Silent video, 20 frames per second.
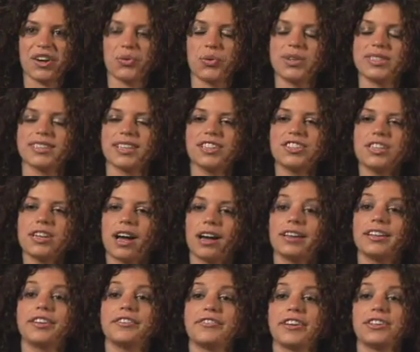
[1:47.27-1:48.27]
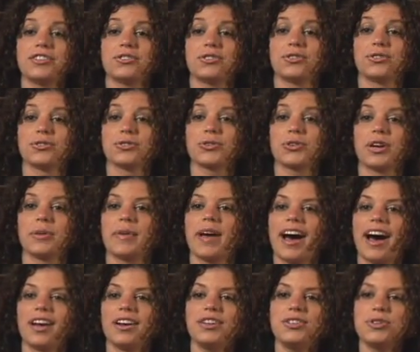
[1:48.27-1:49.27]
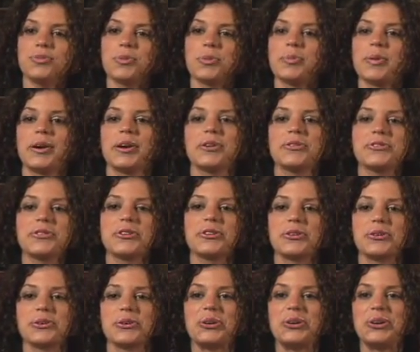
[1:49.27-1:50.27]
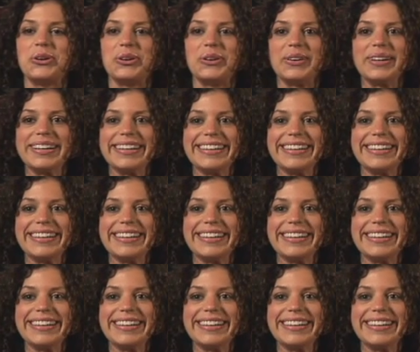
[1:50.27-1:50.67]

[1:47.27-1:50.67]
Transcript: With such an unconventional script, how did you prepare for the role?